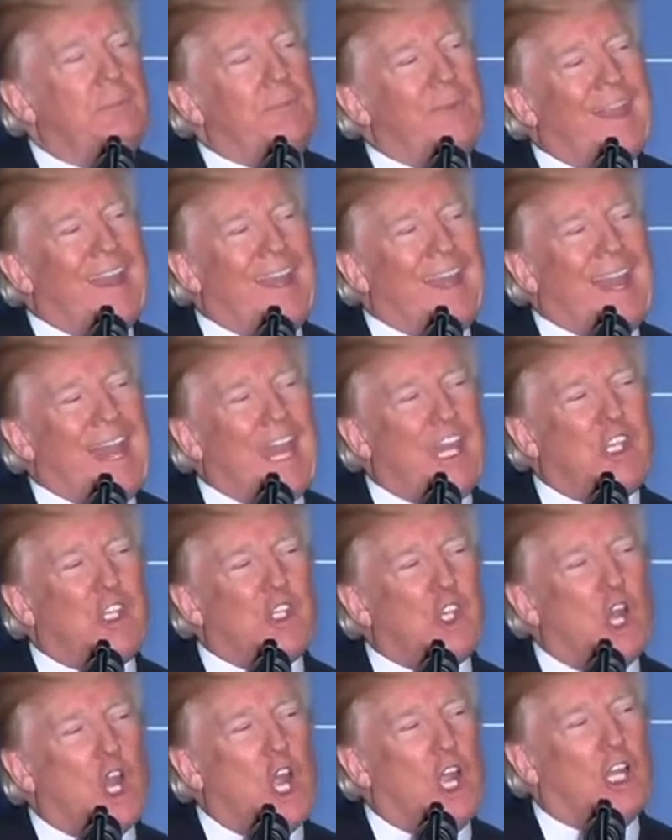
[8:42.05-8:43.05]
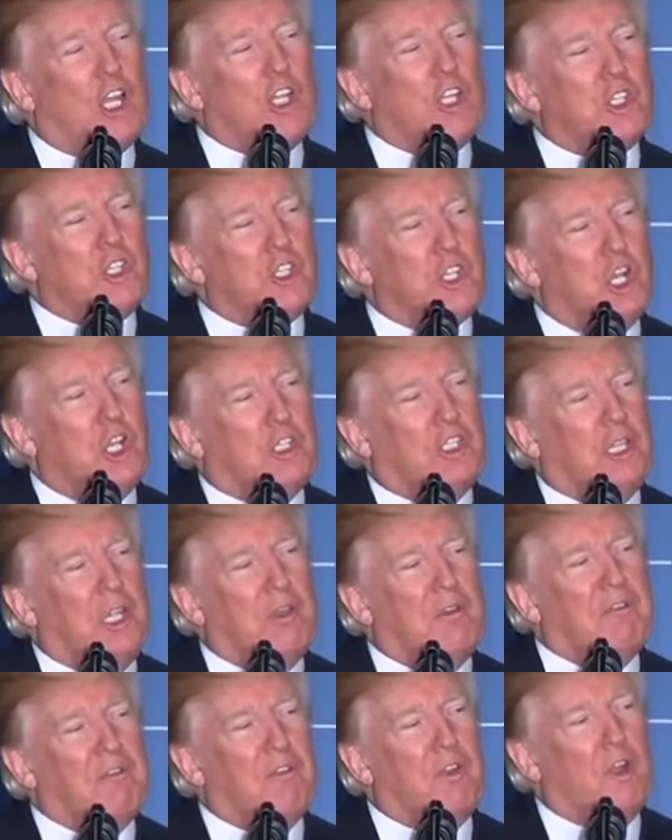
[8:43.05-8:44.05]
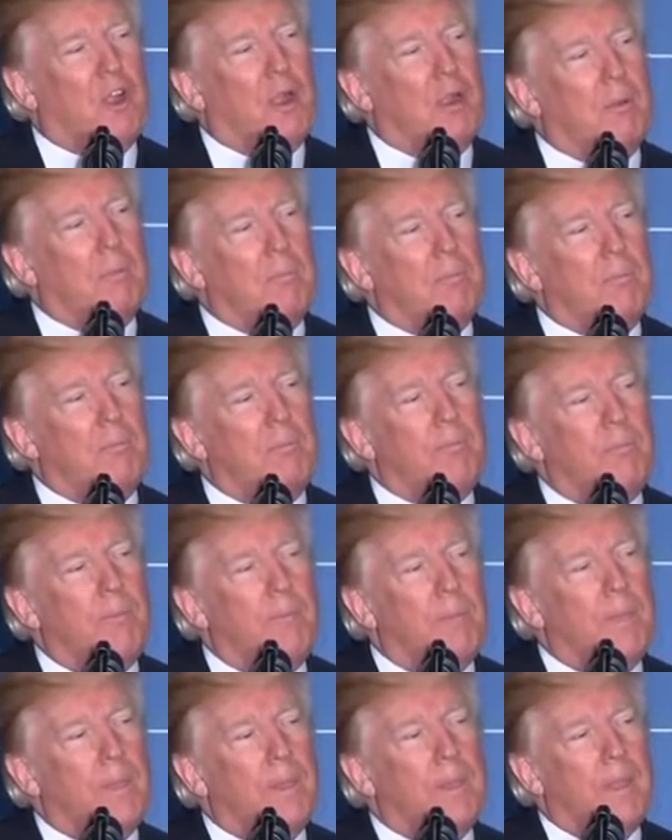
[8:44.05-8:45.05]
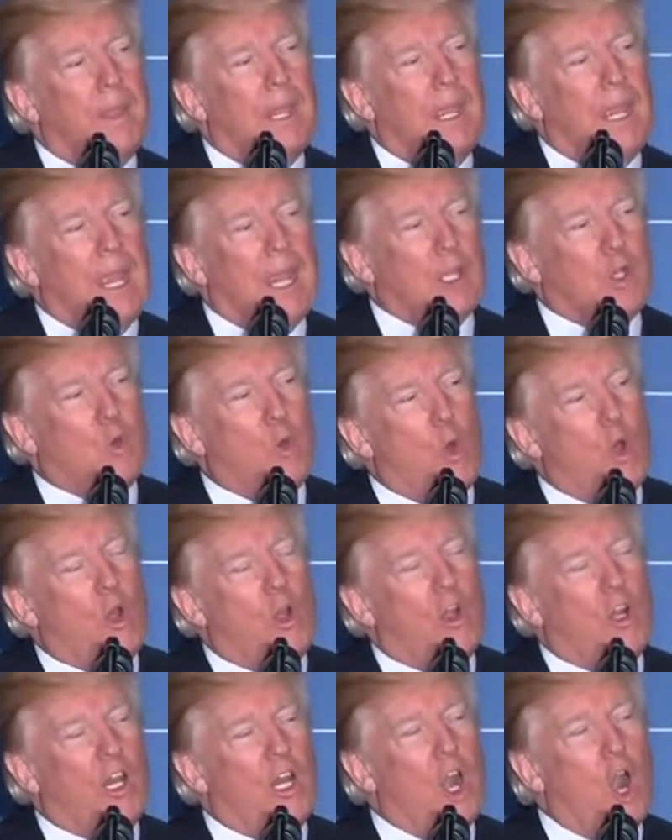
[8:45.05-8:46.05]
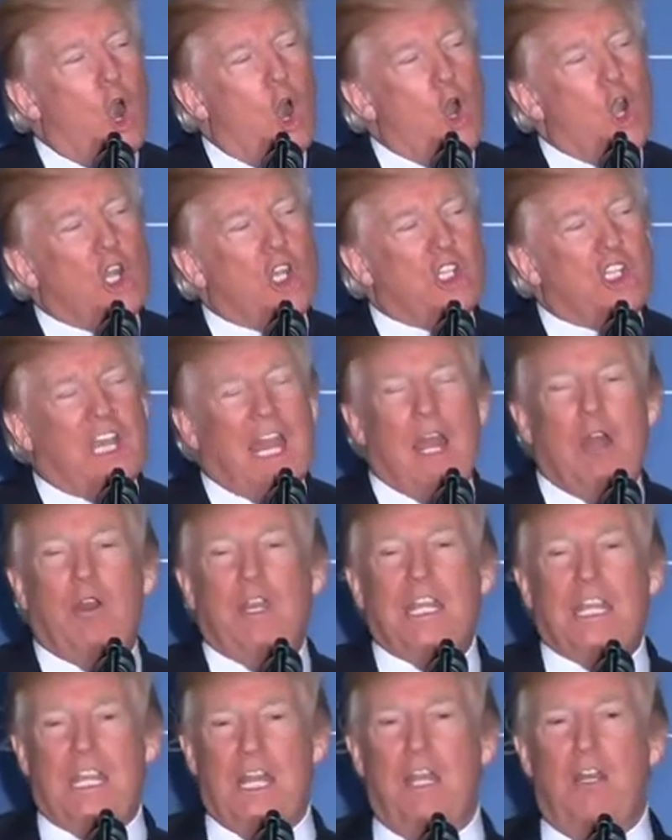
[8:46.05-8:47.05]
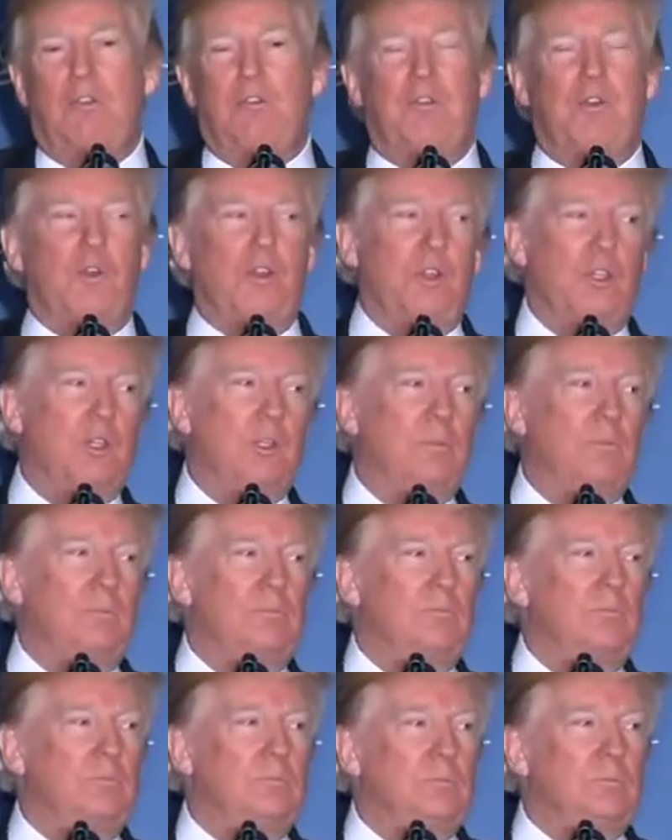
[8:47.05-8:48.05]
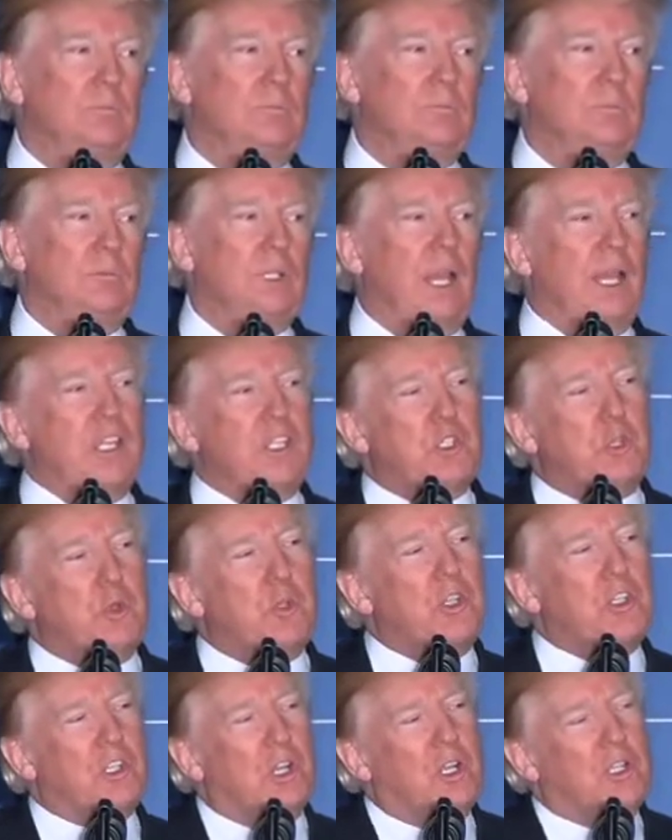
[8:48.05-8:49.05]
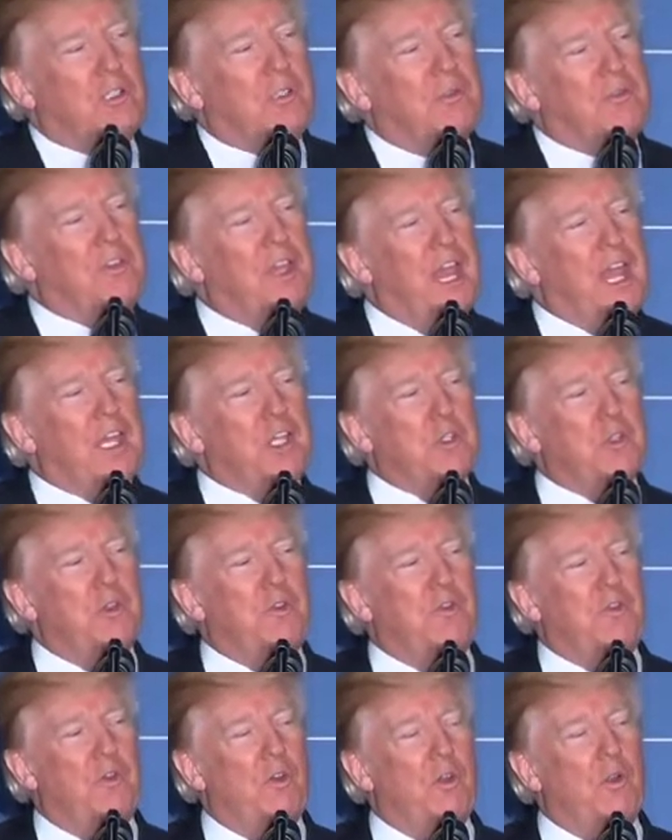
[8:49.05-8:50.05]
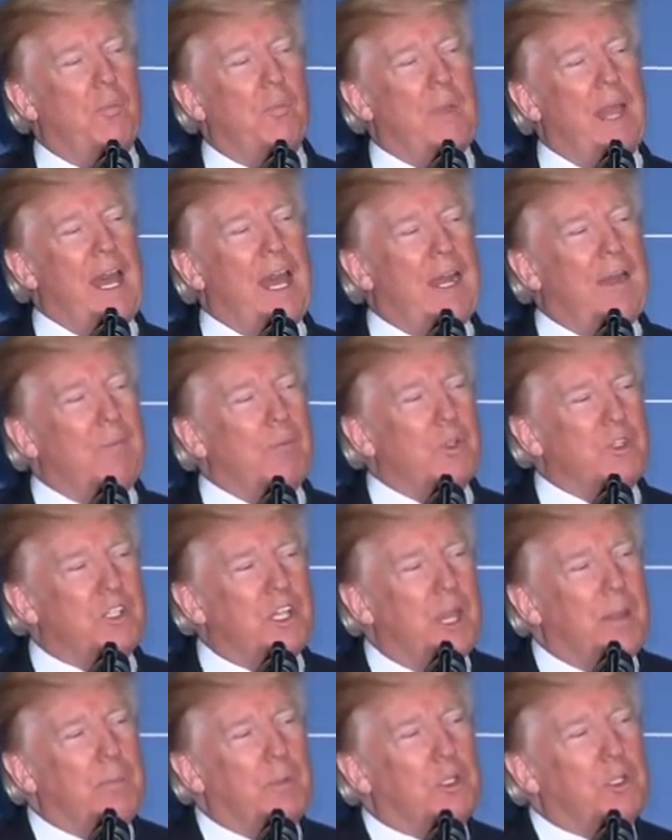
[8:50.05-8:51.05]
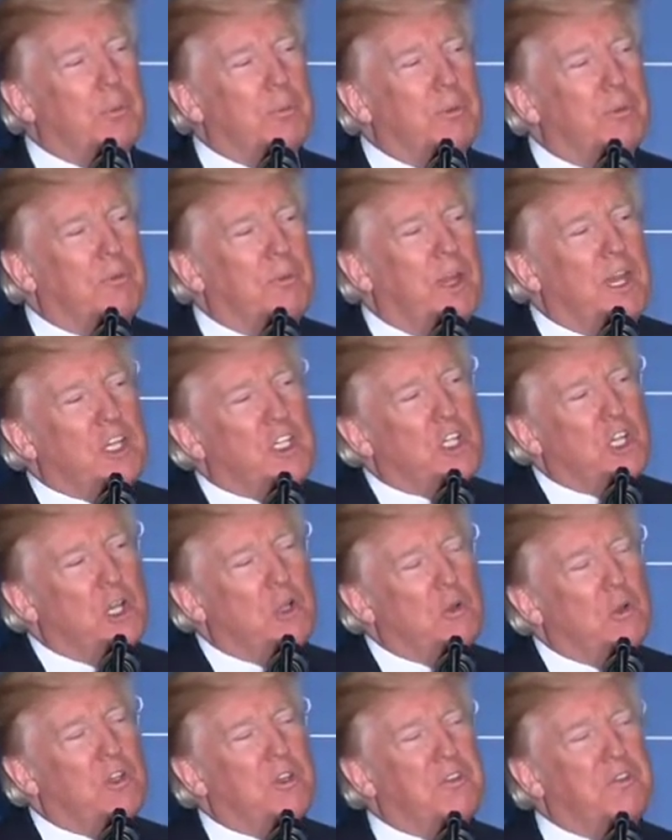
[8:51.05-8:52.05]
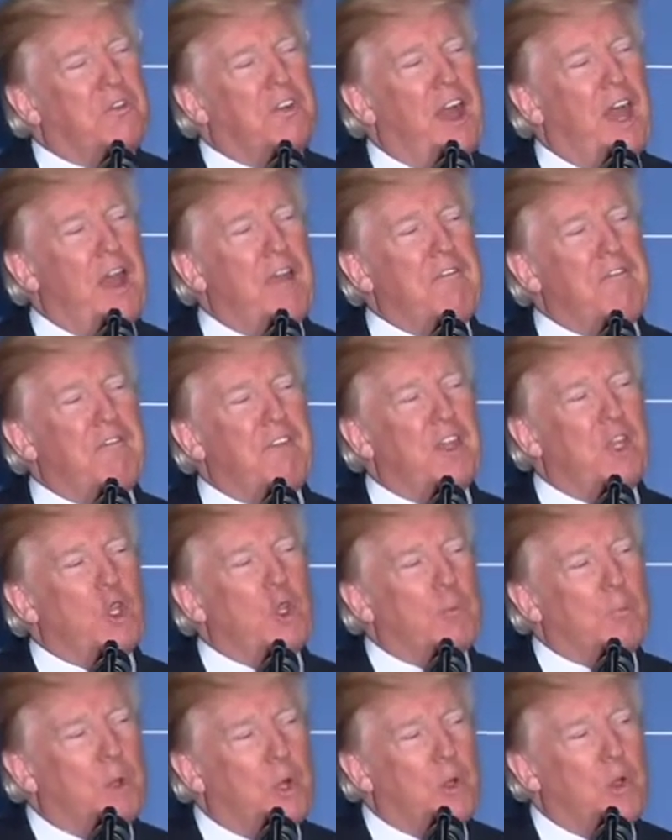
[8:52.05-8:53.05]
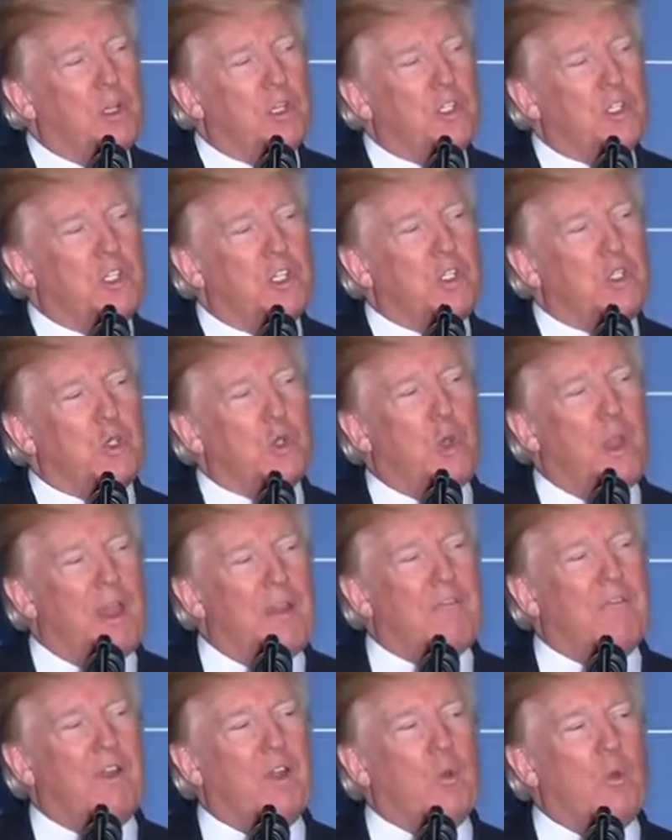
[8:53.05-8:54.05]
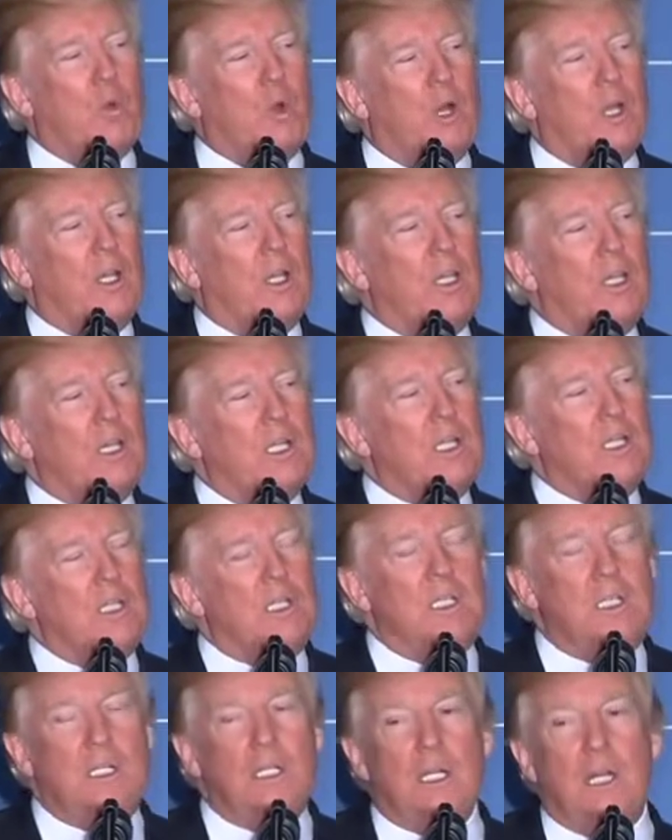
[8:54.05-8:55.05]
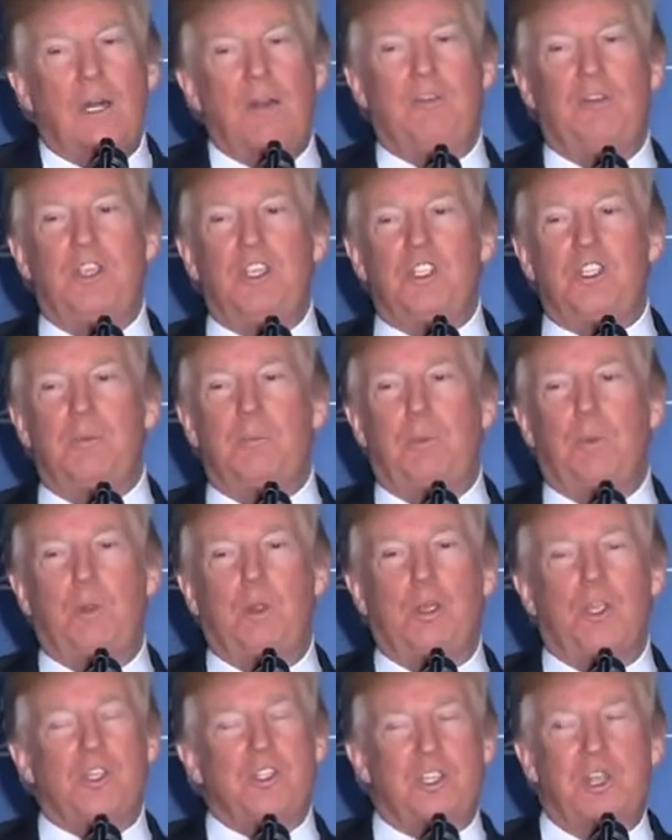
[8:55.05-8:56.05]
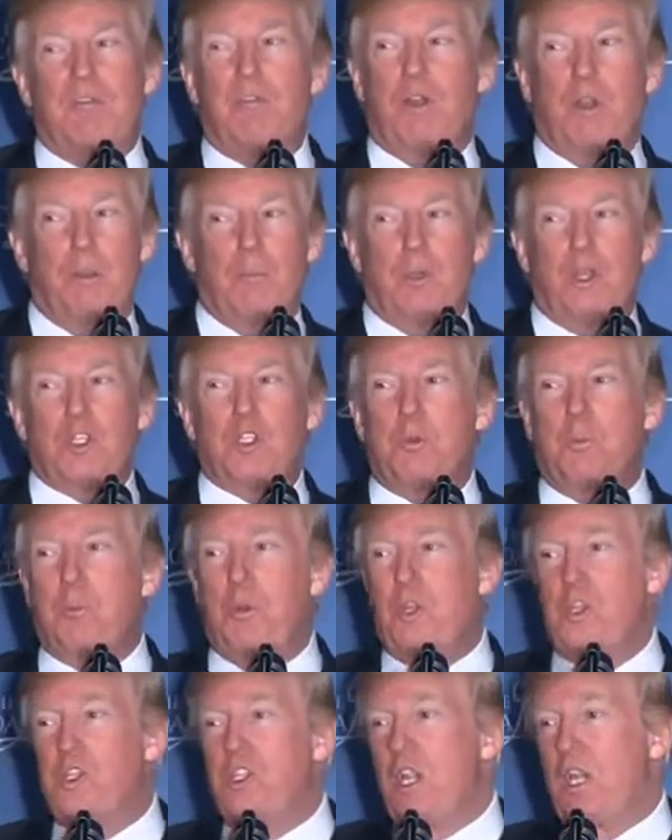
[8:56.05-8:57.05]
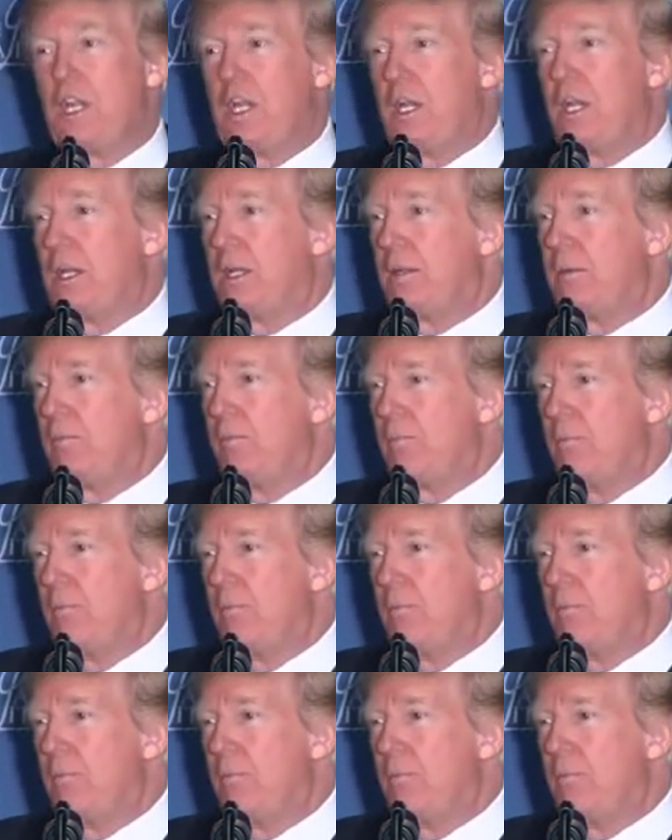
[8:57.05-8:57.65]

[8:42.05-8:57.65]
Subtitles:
an HR consulting firm headquartered in Orange County, California. As a result of tax reform, Adam was able to provide generous 5-figure bonuses to every one of his employees. They very much appreciated it.